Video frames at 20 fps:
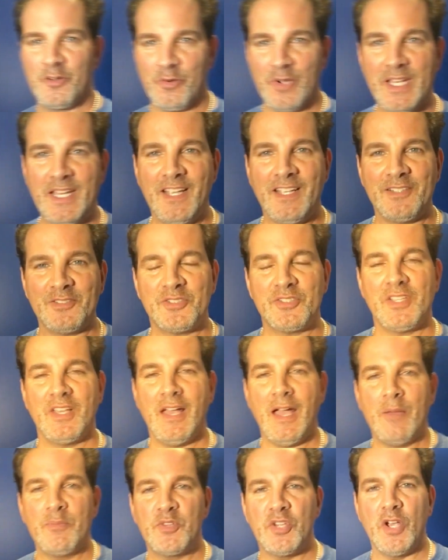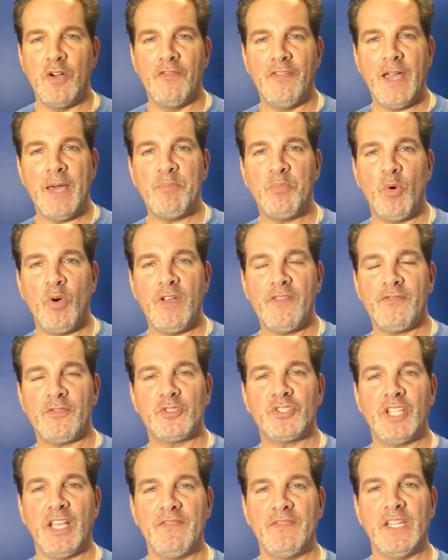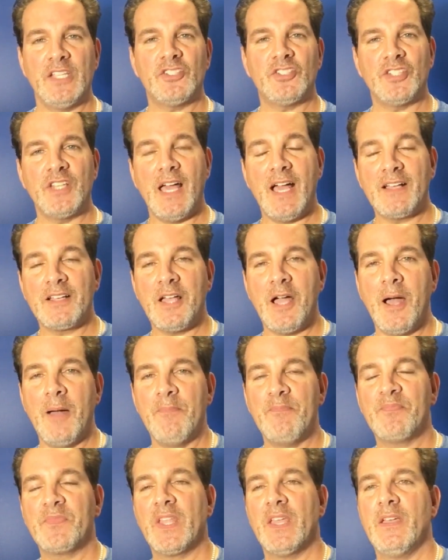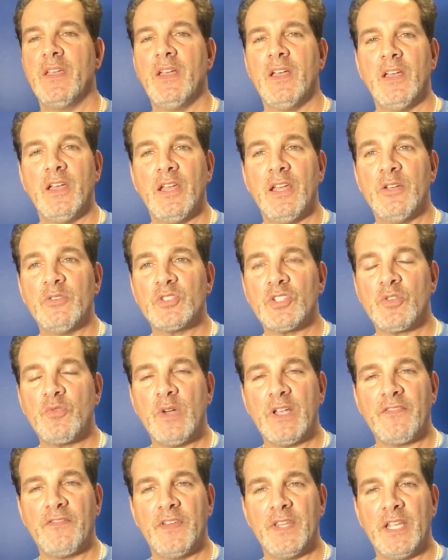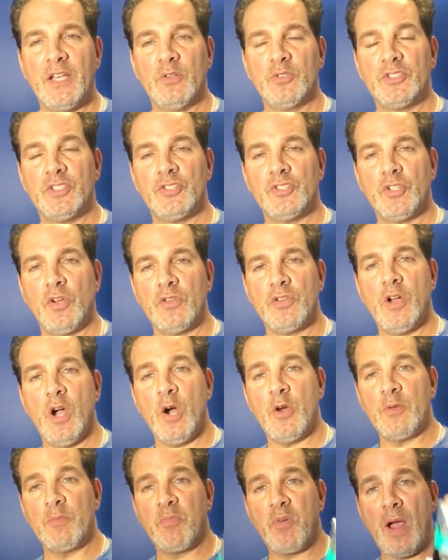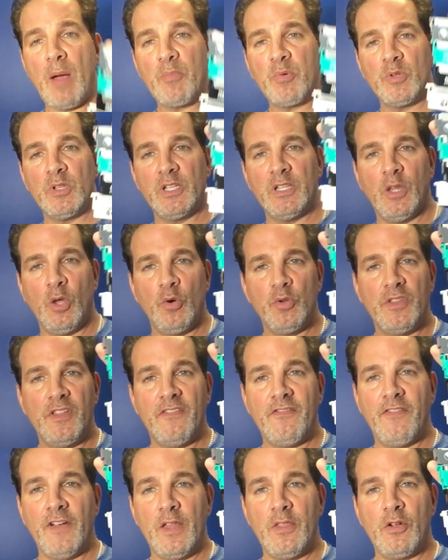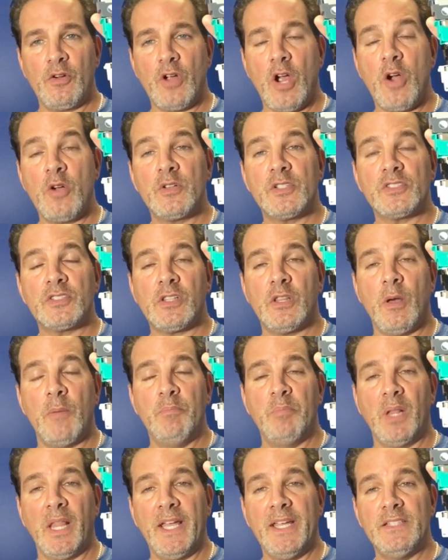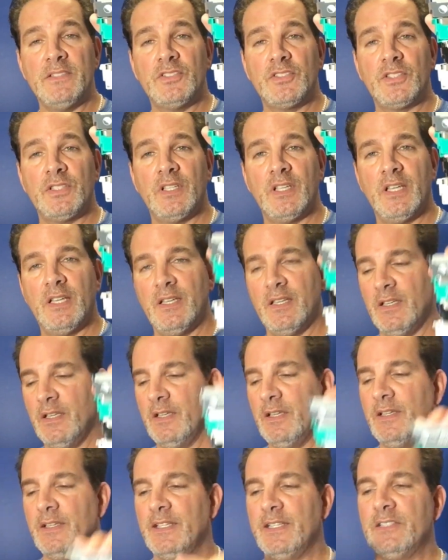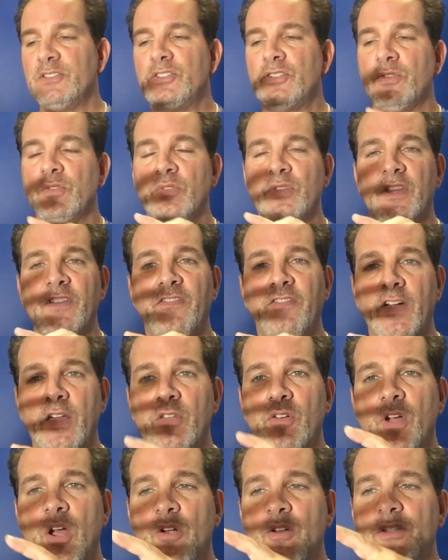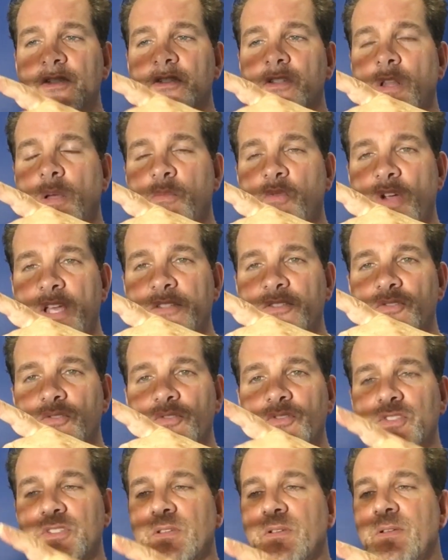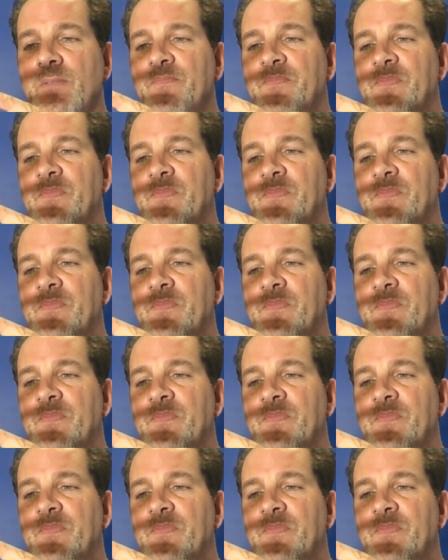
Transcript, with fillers: Greetings, I'm Geofatboy for ShaveNation.com. Here's a quick video to show you how to properly load the Feather Artist Club blades into the Feather Artist Club razors.